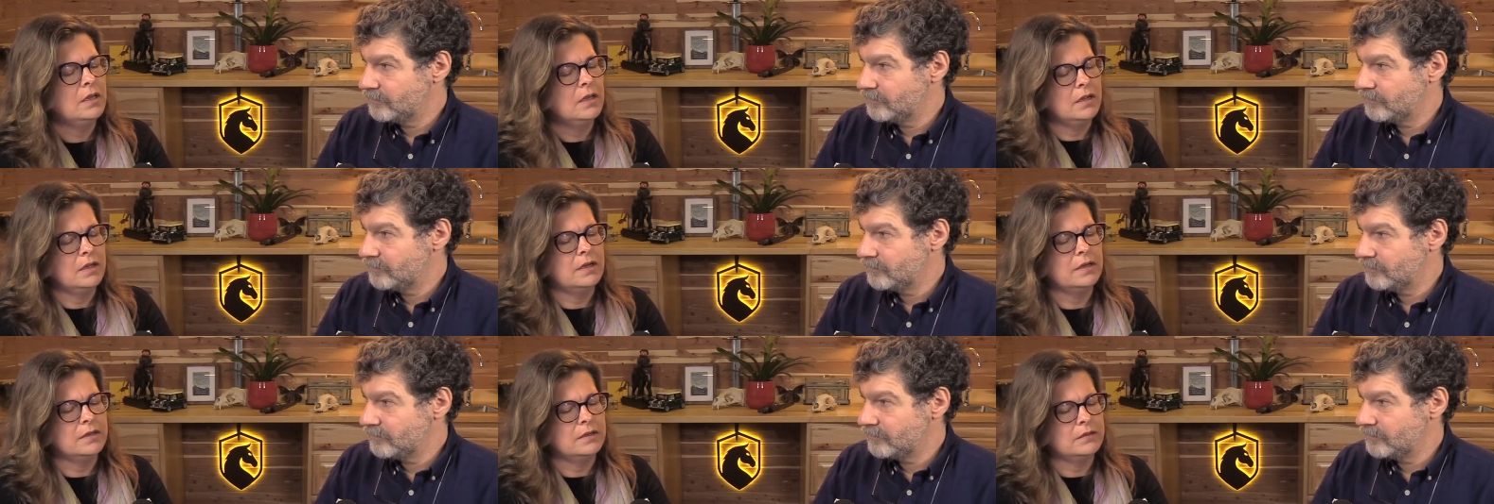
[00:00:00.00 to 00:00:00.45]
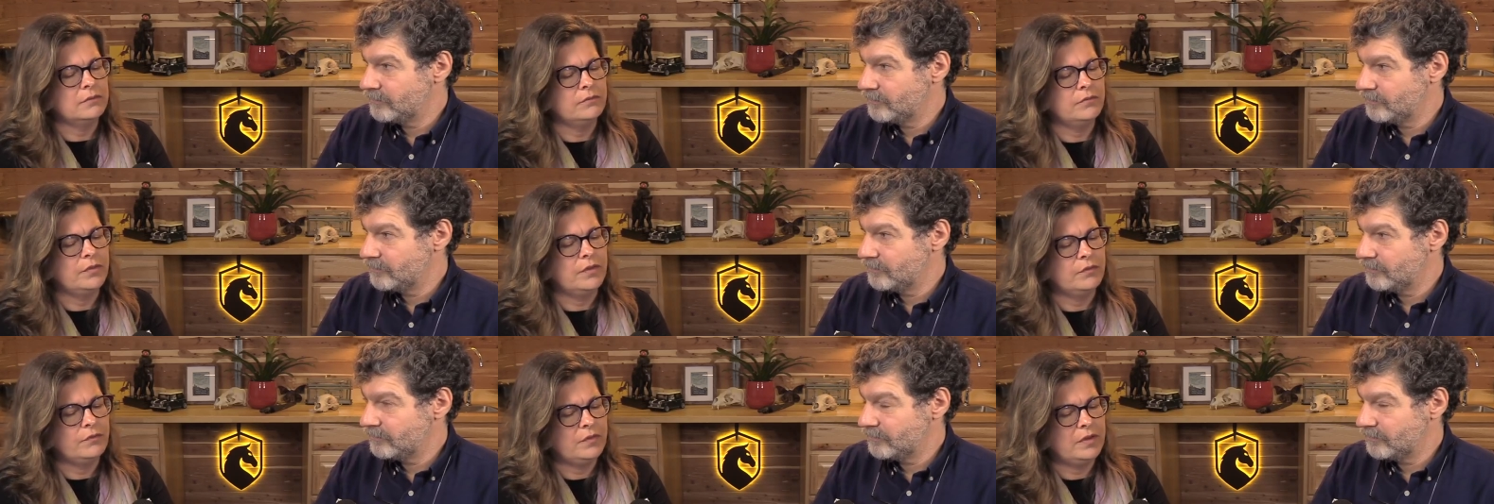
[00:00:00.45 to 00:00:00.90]
Speaker 1: of
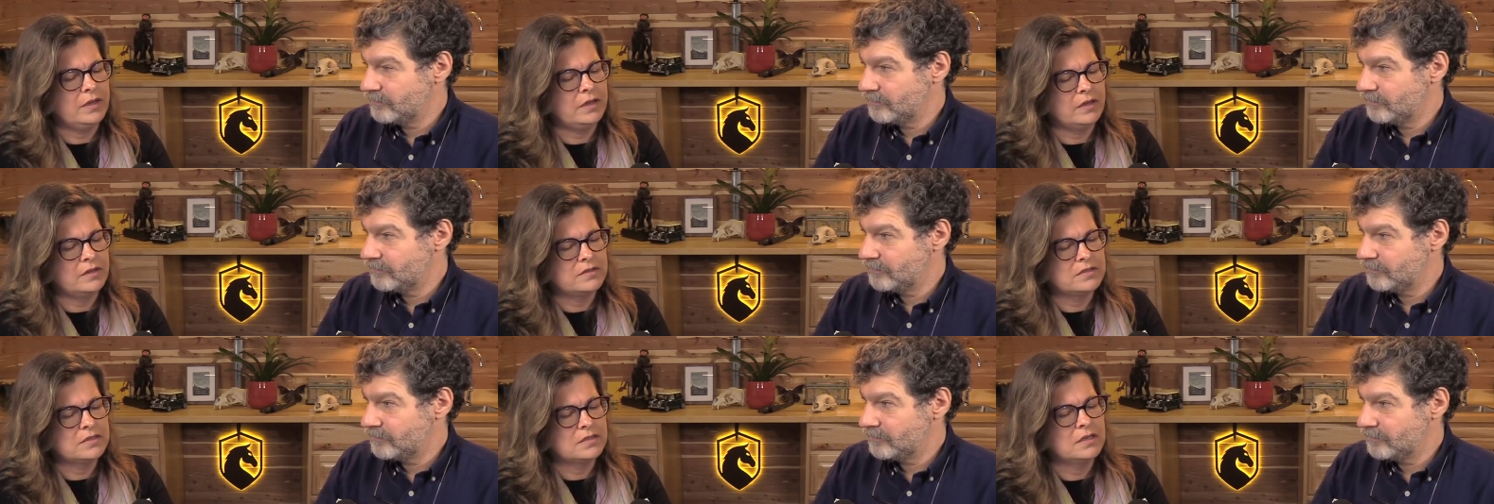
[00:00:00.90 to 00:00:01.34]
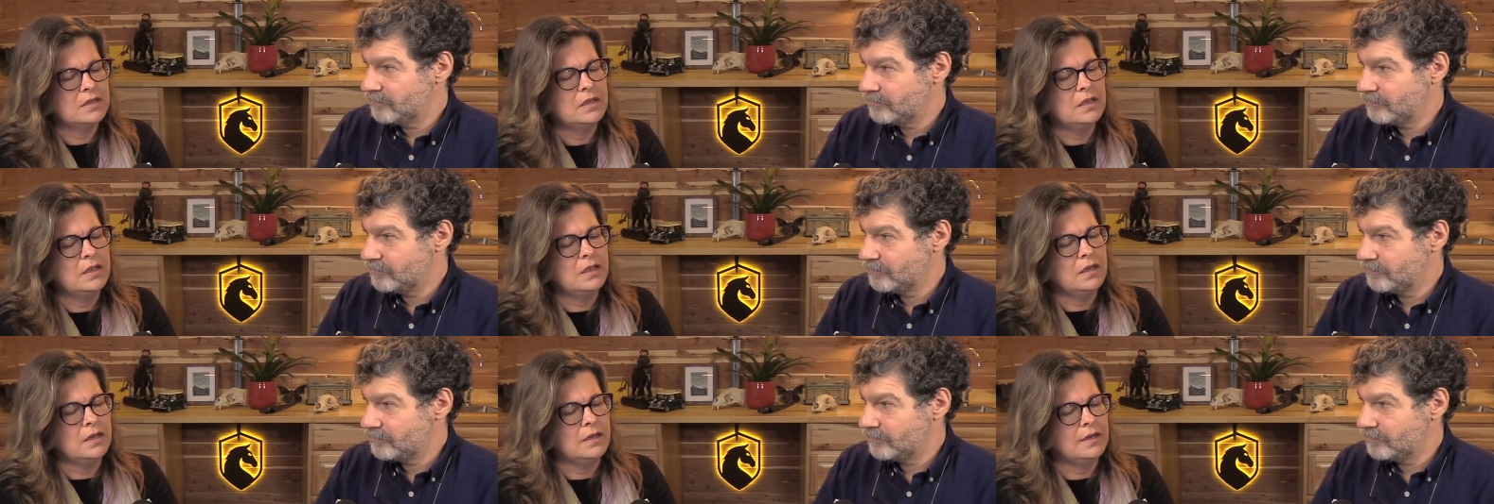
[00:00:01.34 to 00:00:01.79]
the fetus
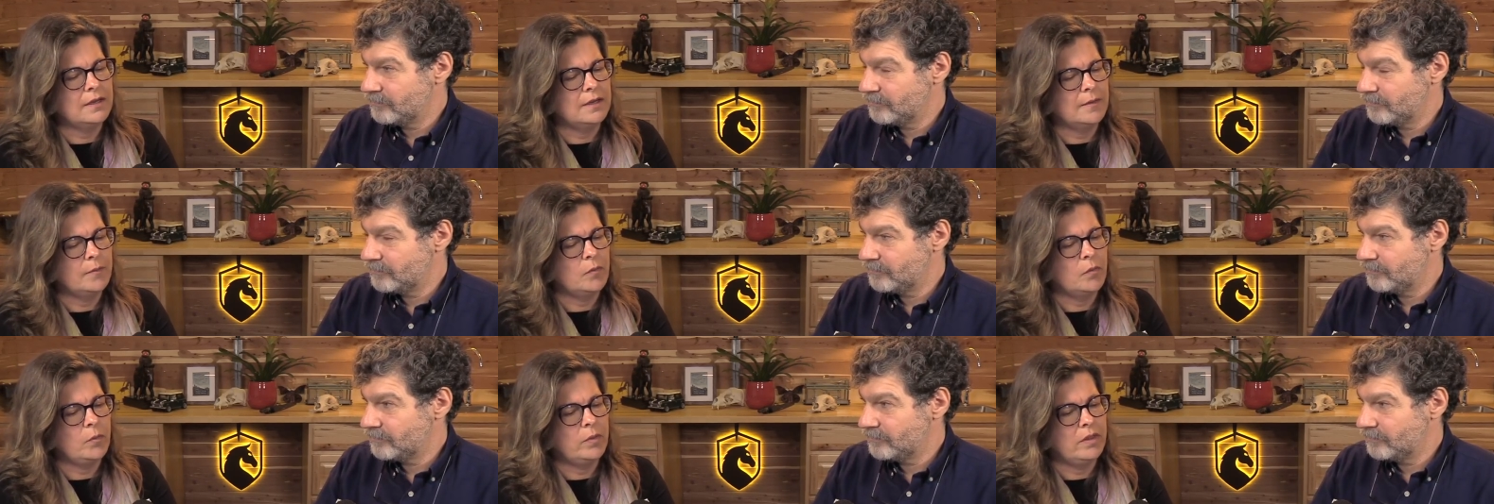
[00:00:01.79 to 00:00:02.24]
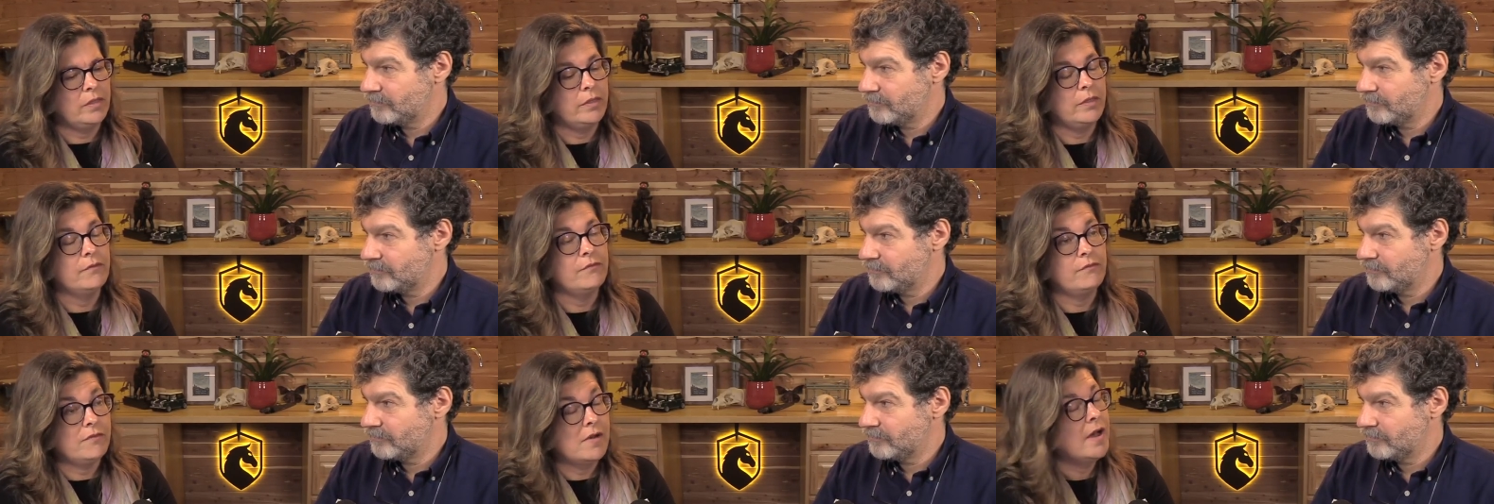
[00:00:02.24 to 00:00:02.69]
um, with the
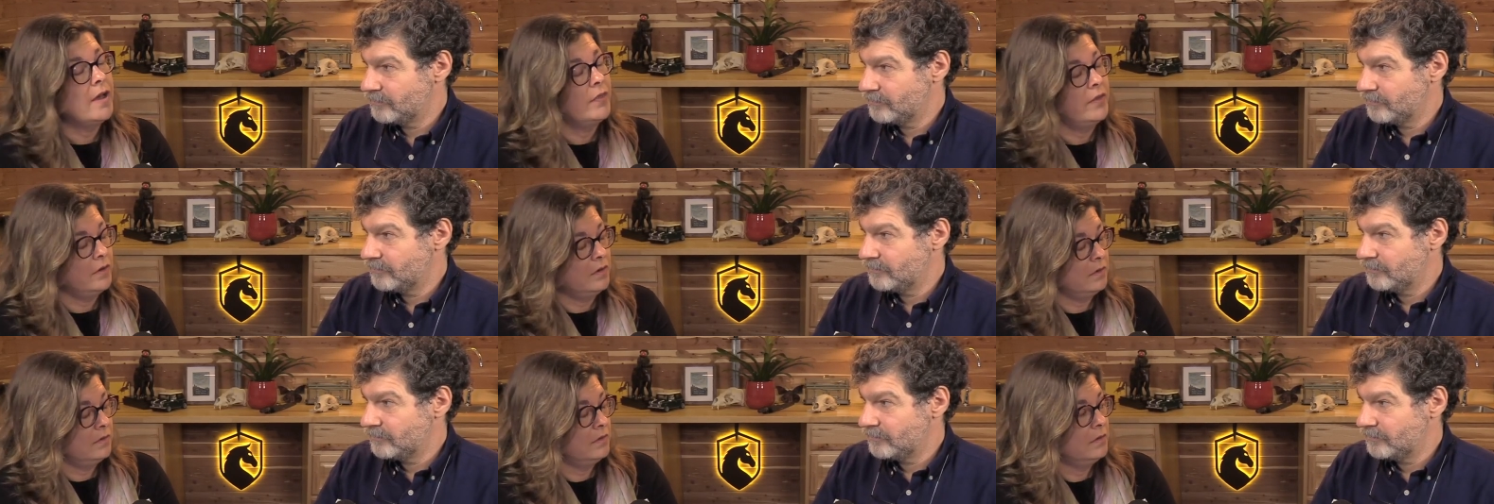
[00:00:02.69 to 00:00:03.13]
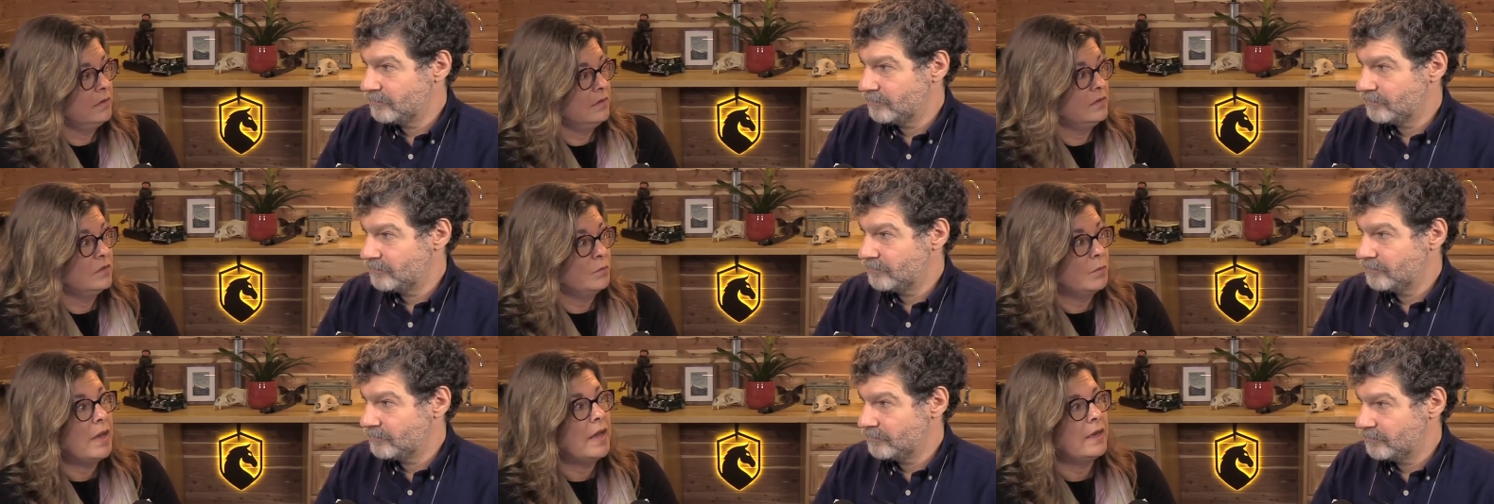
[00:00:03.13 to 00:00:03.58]
father's
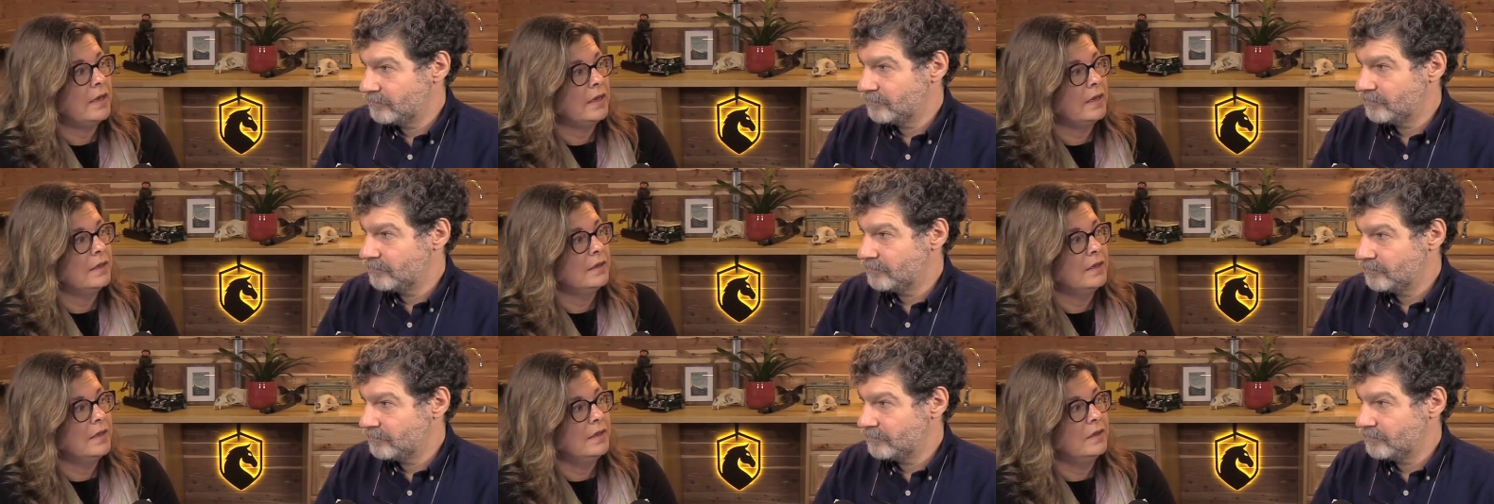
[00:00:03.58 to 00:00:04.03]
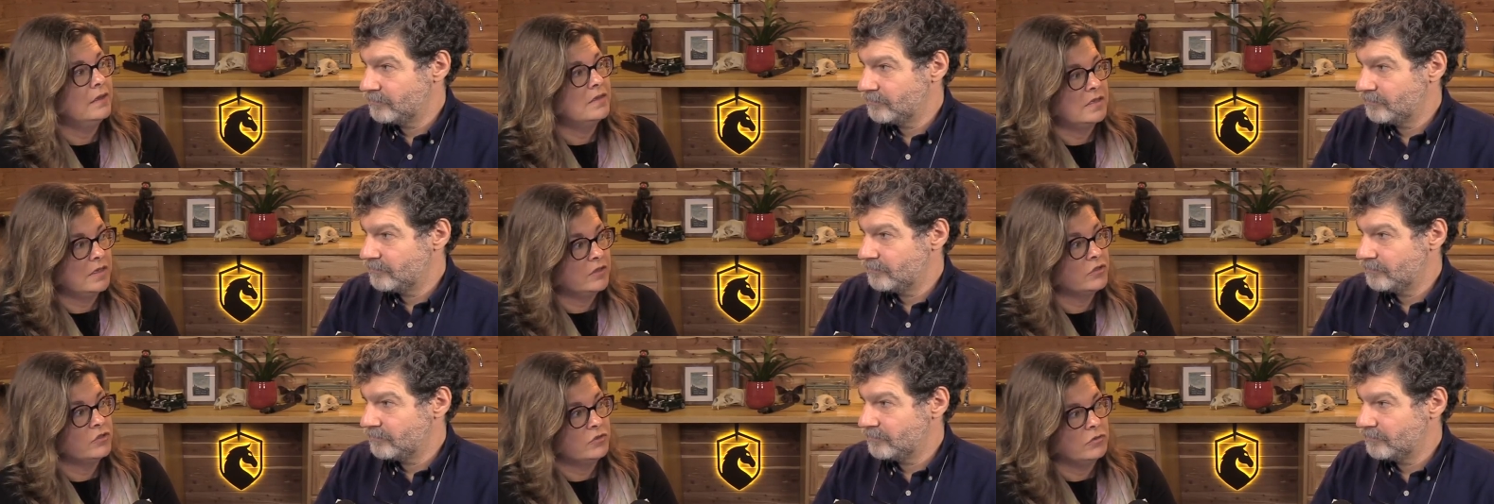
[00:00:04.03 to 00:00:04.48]
body is
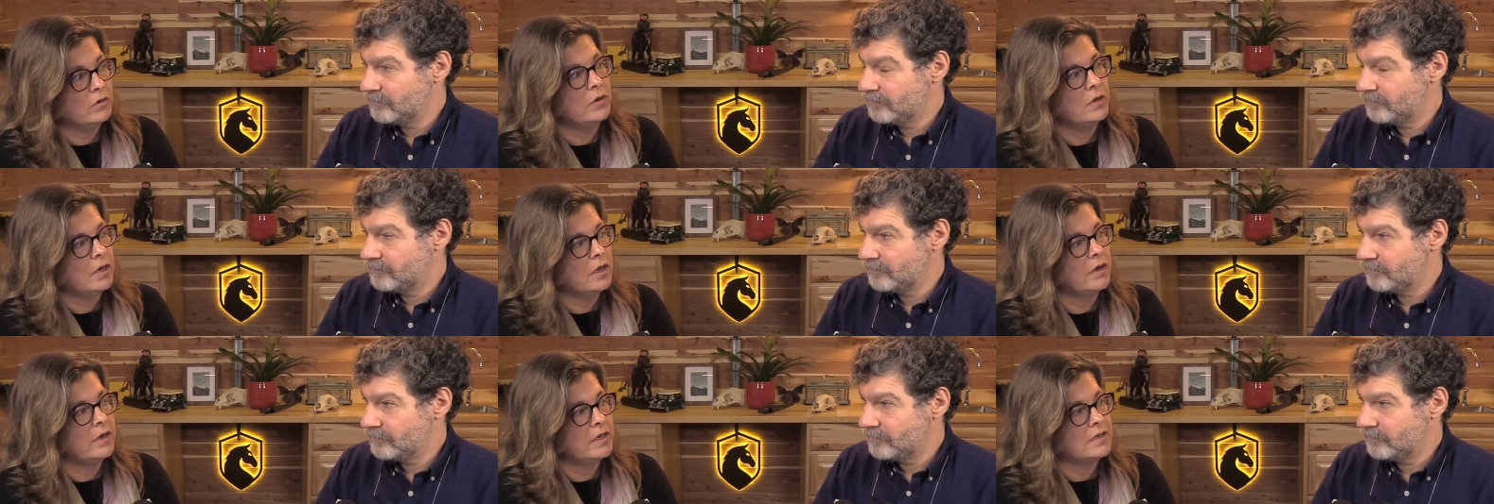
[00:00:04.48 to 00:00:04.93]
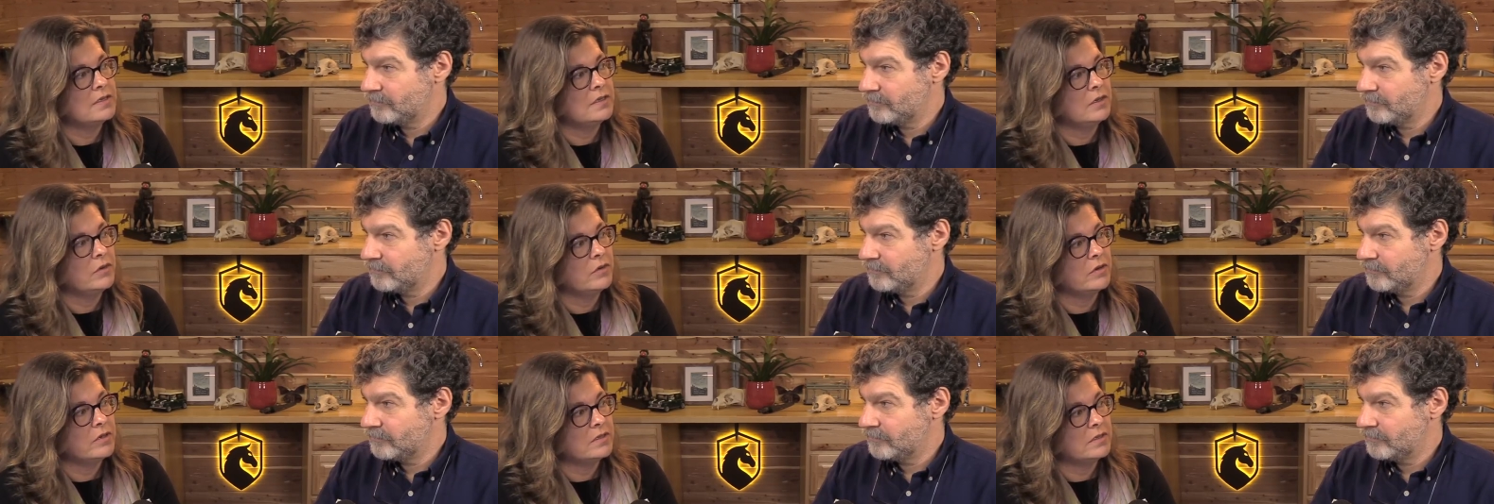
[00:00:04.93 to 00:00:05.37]
extraordinary in
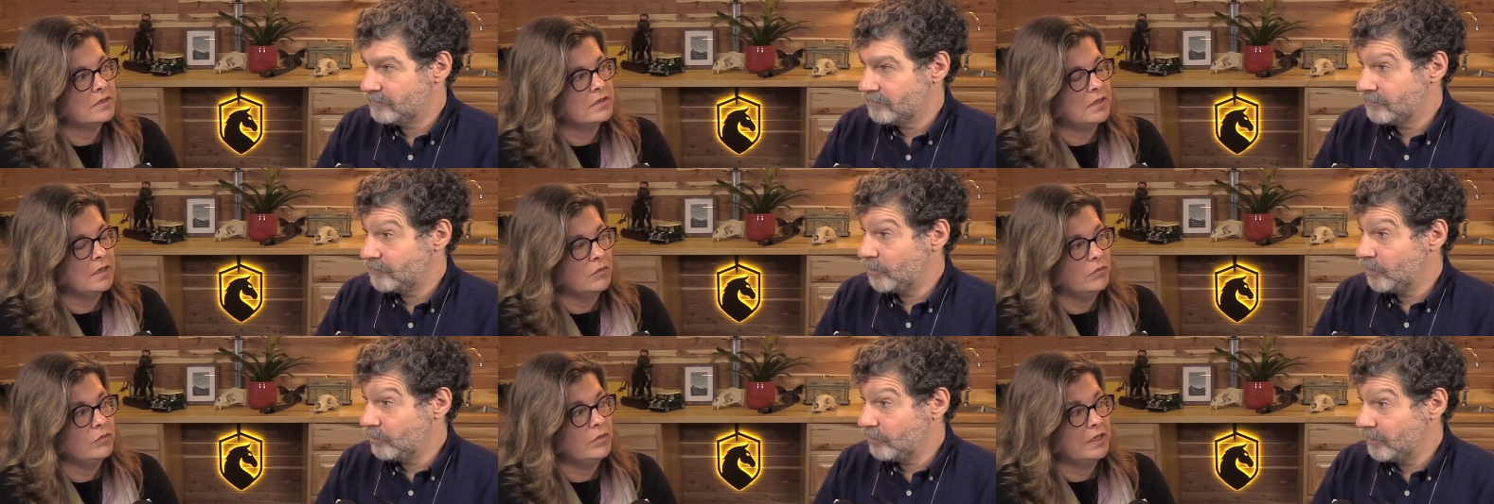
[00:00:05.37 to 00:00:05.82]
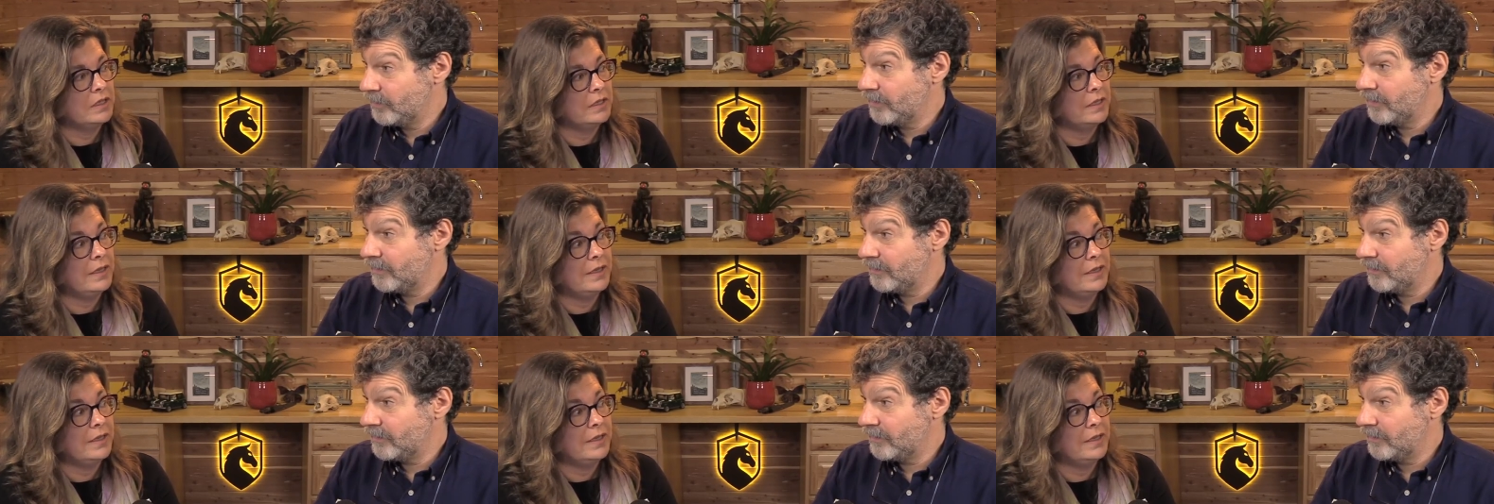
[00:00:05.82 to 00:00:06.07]
seahorses. They really, really?